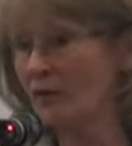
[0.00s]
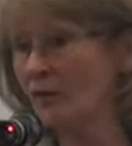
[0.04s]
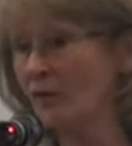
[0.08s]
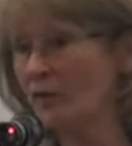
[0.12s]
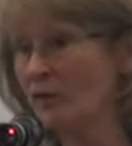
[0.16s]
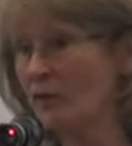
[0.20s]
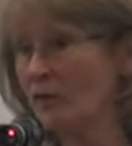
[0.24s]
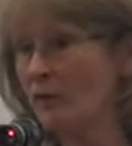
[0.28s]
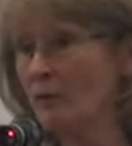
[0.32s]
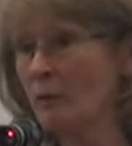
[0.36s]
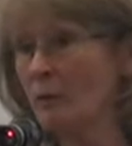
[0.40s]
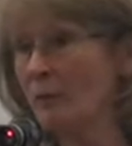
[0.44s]
are
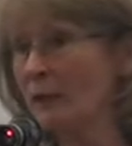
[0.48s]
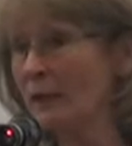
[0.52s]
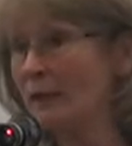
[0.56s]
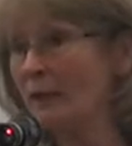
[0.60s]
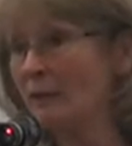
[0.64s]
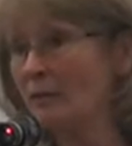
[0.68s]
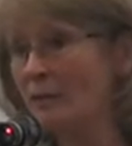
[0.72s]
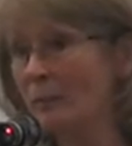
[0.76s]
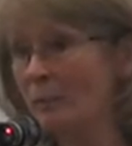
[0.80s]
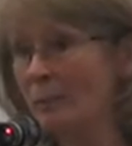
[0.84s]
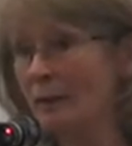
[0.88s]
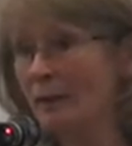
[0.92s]
still
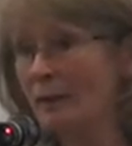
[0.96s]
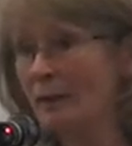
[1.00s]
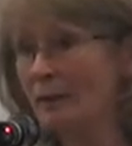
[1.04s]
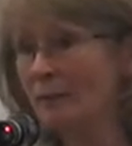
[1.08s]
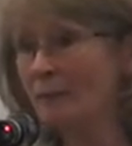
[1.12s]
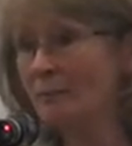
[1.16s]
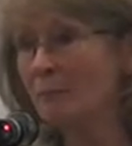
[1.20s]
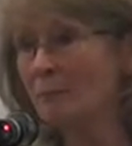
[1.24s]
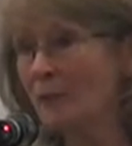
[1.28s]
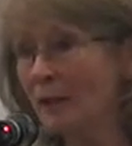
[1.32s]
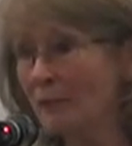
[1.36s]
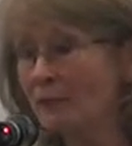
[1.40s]
meant to
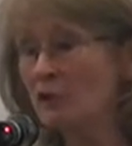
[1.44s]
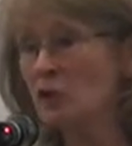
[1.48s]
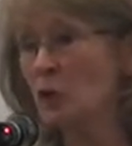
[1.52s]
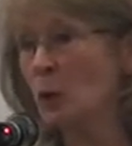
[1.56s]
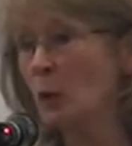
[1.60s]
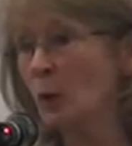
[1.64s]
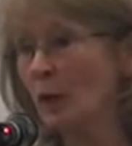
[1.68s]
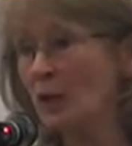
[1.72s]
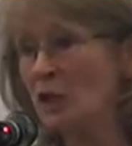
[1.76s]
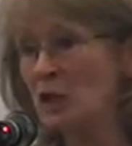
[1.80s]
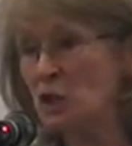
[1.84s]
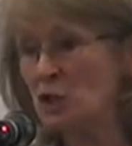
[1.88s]
be, never
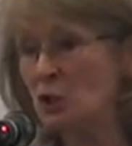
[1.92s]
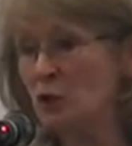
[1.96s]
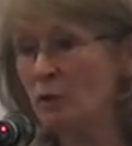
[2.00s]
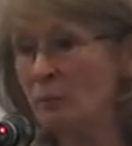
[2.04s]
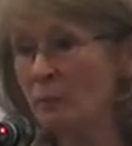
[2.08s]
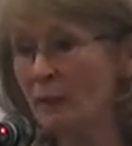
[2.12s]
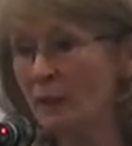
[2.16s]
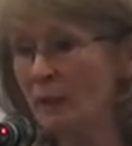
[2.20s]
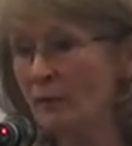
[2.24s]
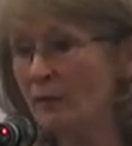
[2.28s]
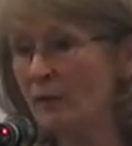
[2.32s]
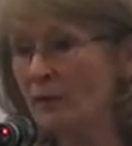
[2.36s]
quite sure
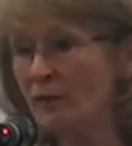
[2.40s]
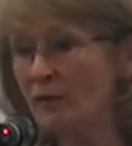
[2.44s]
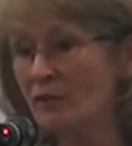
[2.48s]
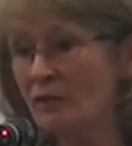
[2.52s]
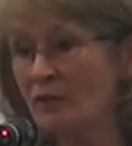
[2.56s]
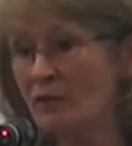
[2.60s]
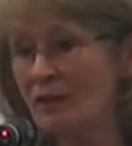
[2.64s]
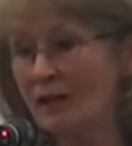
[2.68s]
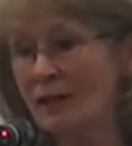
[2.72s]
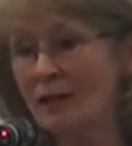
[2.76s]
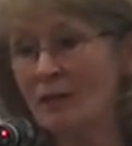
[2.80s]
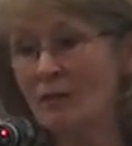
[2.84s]
about these
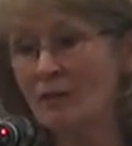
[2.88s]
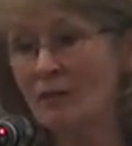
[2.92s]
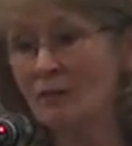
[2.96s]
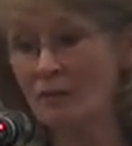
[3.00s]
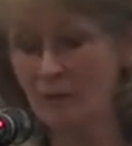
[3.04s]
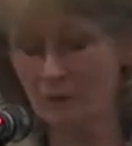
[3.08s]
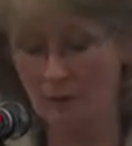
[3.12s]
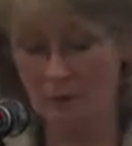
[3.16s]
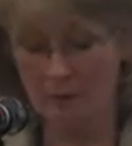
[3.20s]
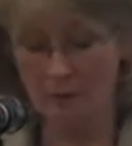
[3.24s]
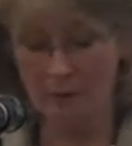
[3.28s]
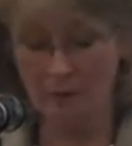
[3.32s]
stats,
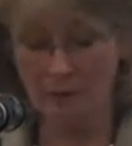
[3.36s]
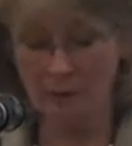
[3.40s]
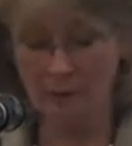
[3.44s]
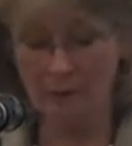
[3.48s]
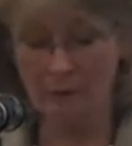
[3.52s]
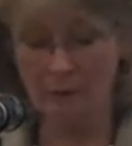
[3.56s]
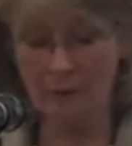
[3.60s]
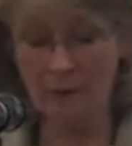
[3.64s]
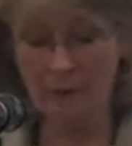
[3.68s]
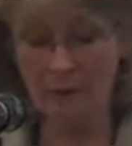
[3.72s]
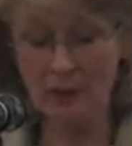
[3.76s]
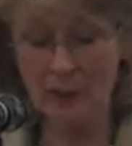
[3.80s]

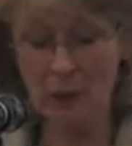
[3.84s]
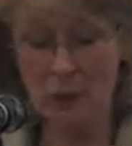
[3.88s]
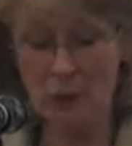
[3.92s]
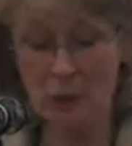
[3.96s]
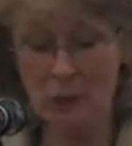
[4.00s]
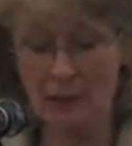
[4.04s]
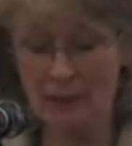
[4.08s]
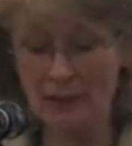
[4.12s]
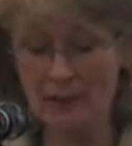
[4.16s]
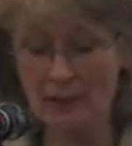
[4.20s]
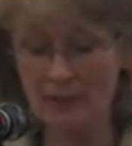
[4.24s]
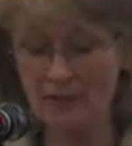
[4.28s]
in the
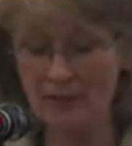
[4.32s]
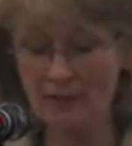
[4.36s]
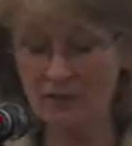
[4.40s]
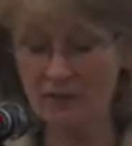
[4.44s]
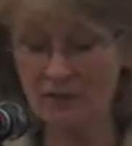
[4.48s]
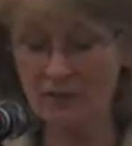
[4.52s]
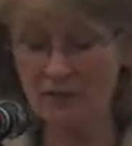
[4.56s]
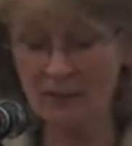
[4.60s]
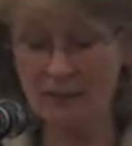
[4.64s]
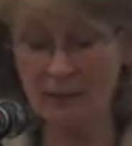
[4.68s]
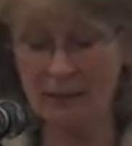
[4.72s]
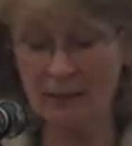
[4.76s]
UK
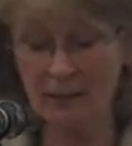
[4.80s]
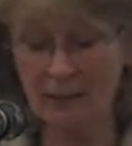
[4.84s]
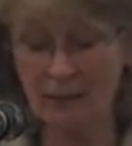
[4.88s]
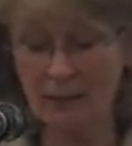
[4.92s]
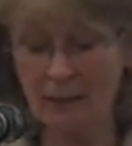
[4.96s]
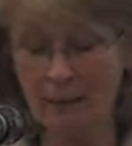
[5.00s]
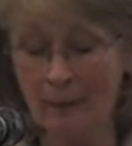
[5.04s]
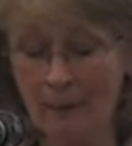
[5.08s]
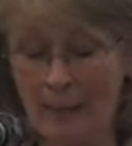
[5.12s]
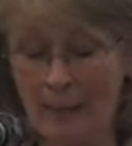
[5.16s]
today.